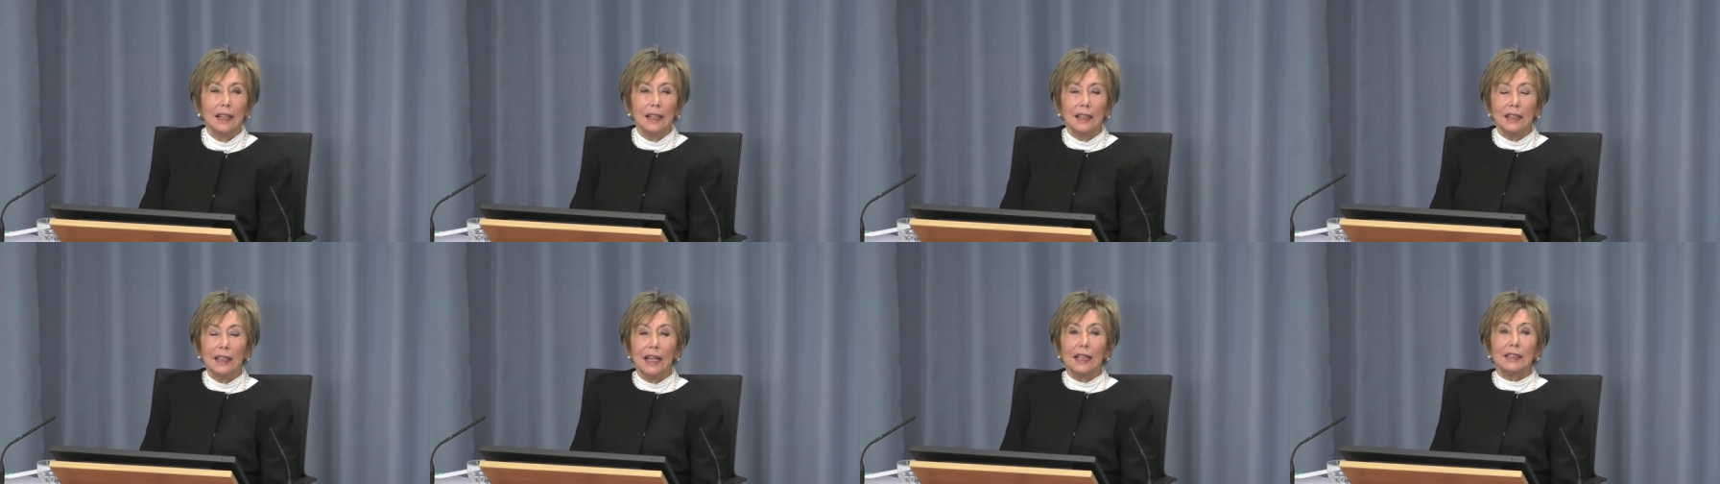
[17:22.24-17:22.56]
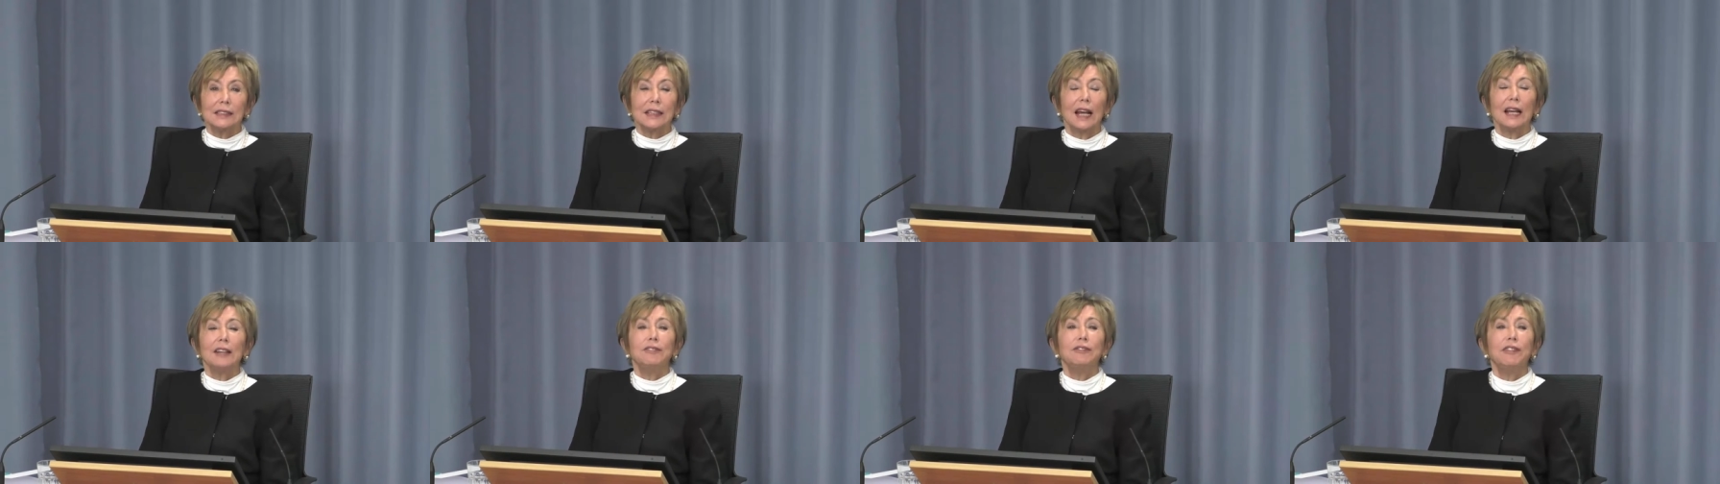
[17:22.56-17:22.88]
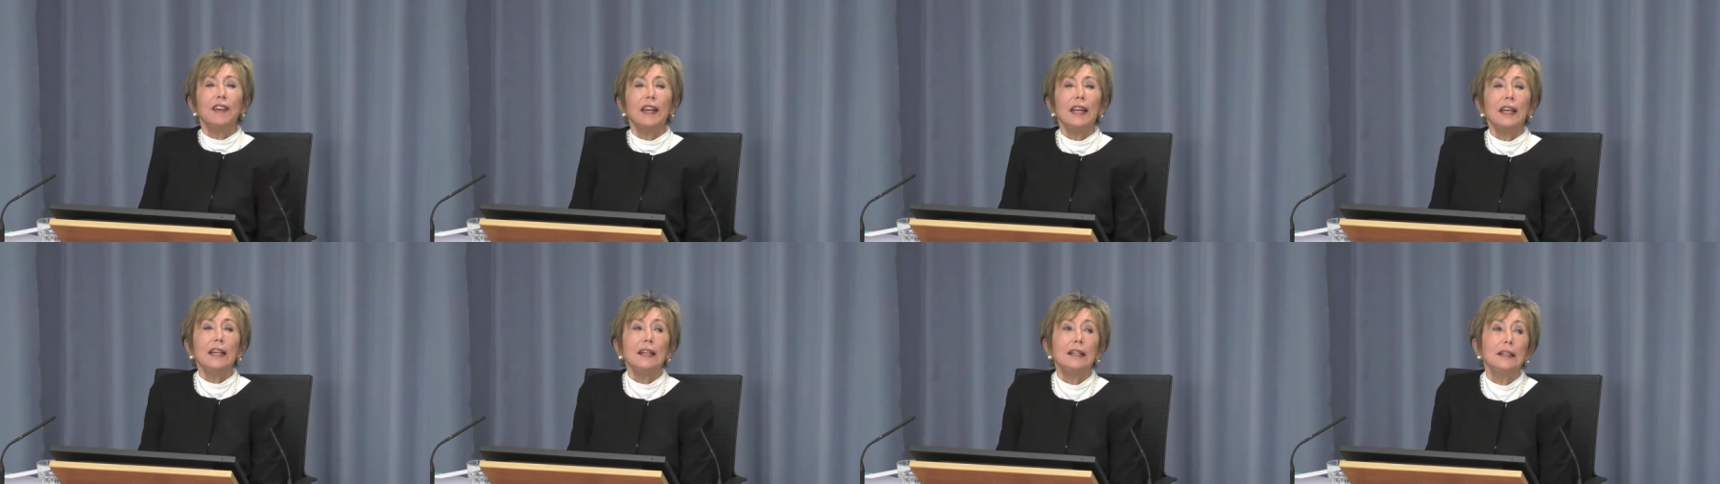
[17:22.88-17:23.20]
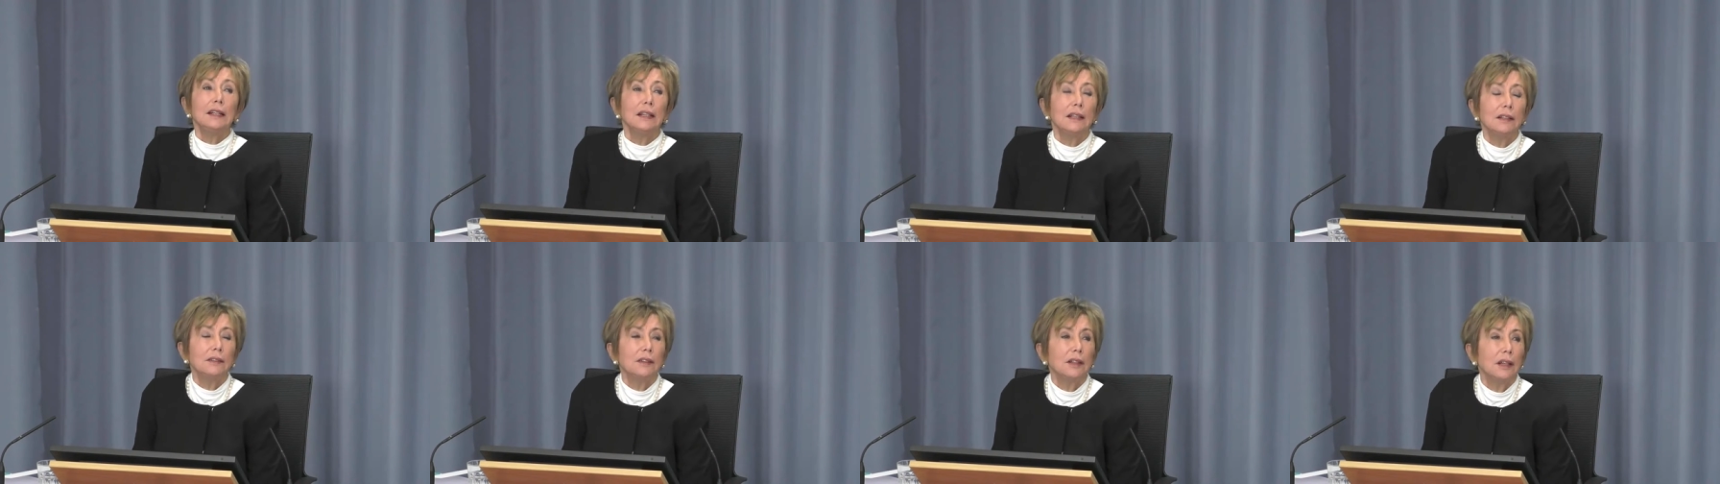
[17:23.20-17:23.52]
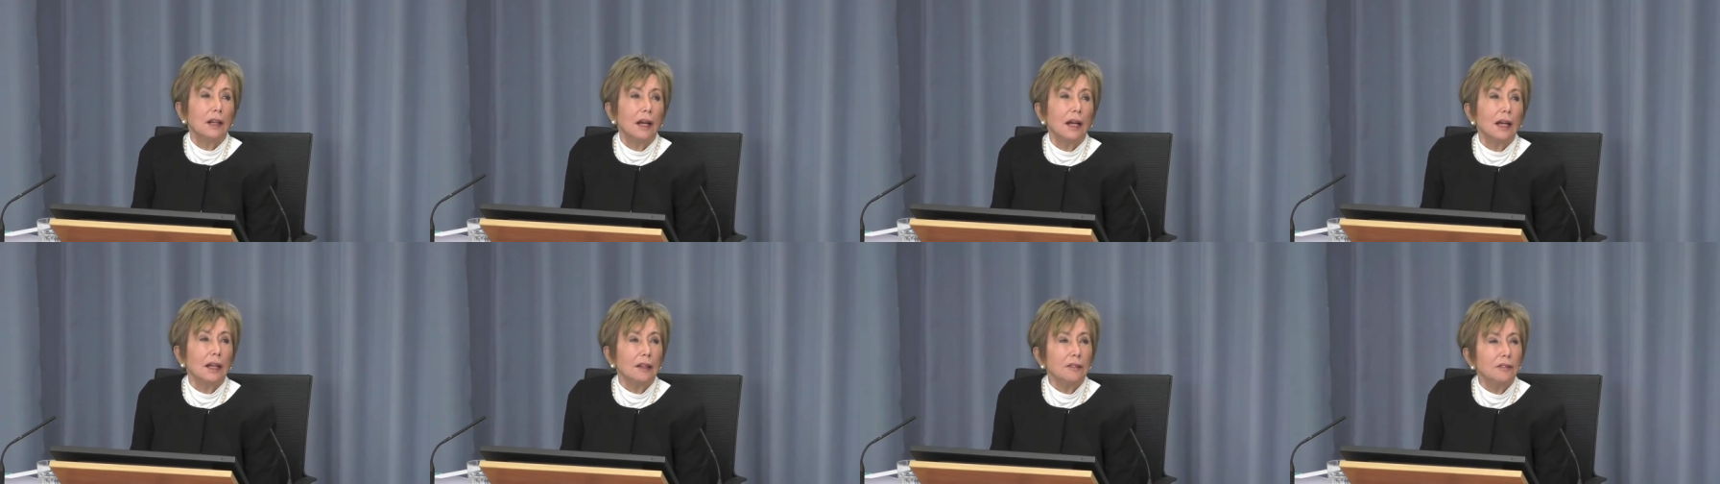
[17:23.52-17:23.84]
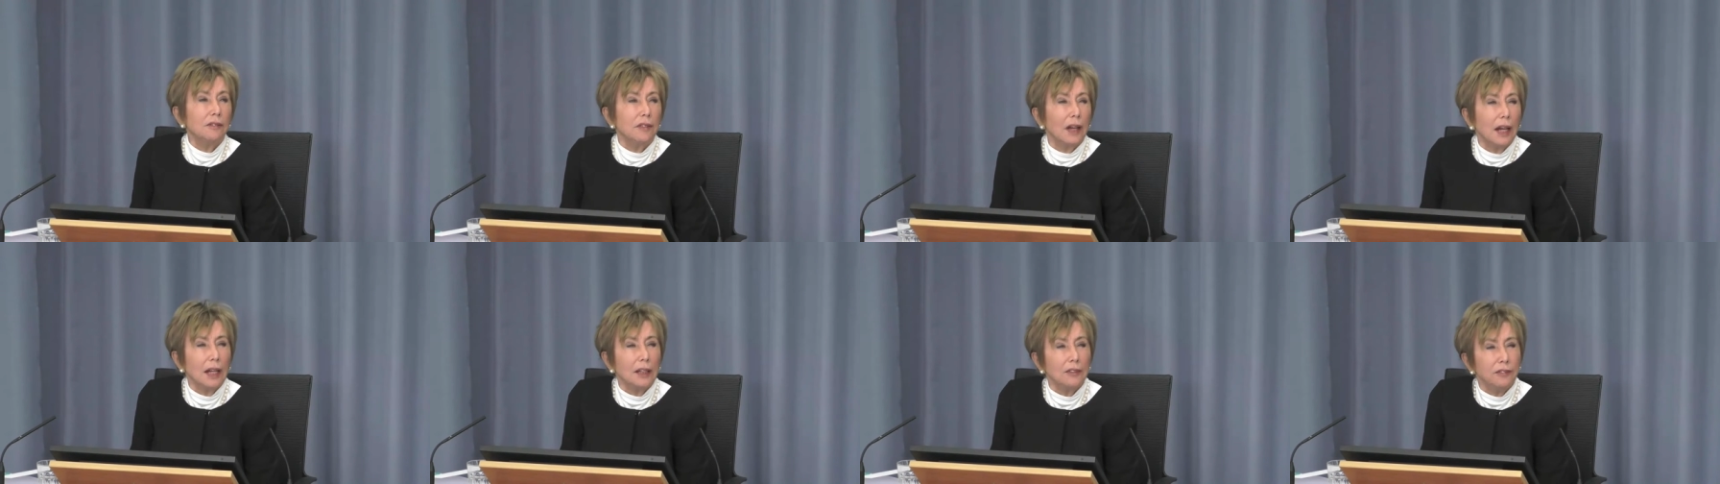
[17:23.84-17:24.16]
Yes, I vaguely, I,
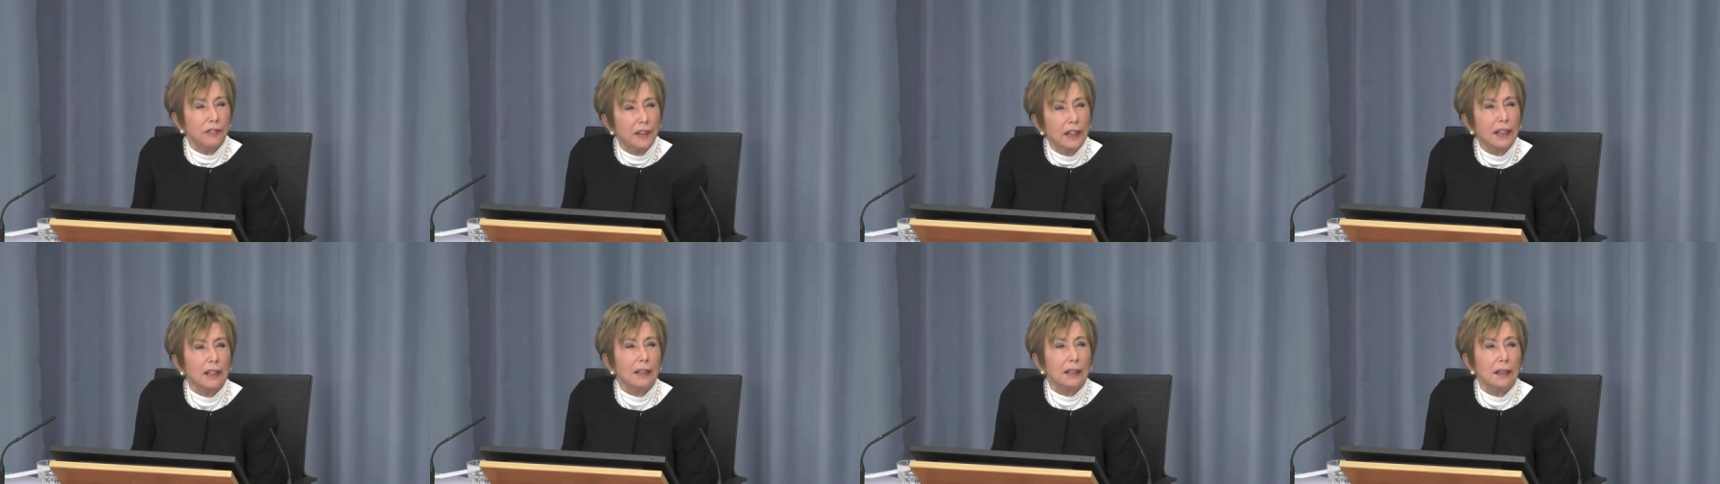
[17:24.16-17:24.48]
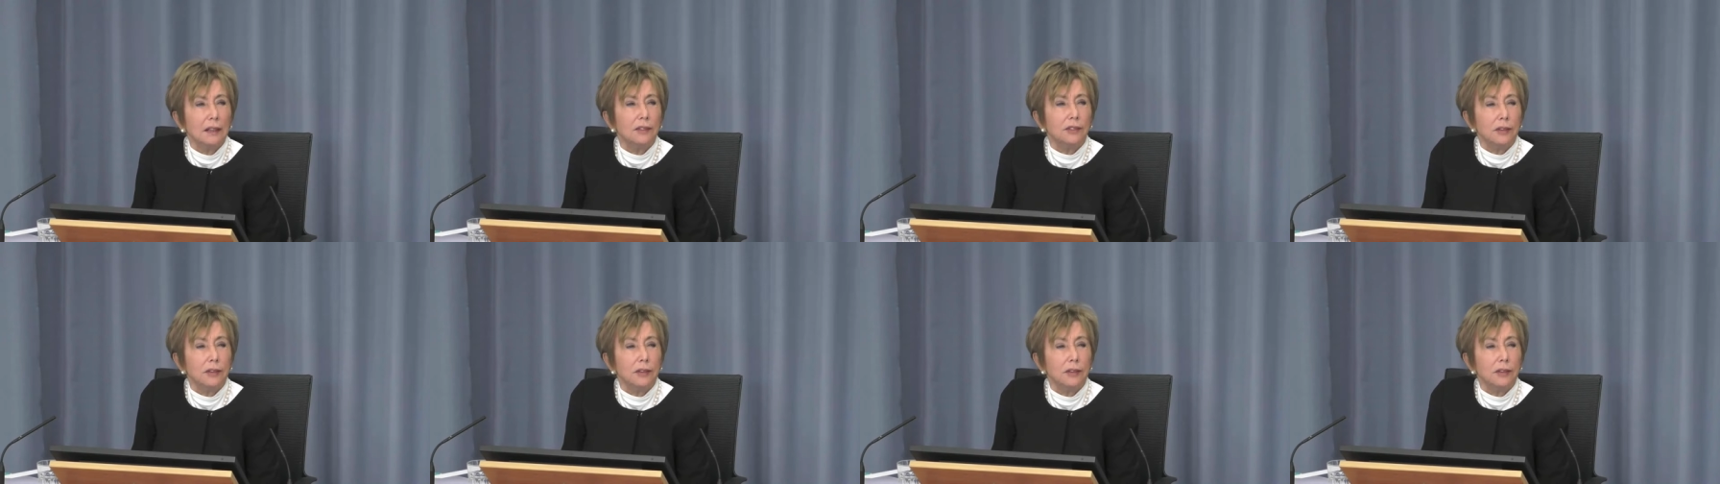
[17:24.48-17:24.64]
I vaguely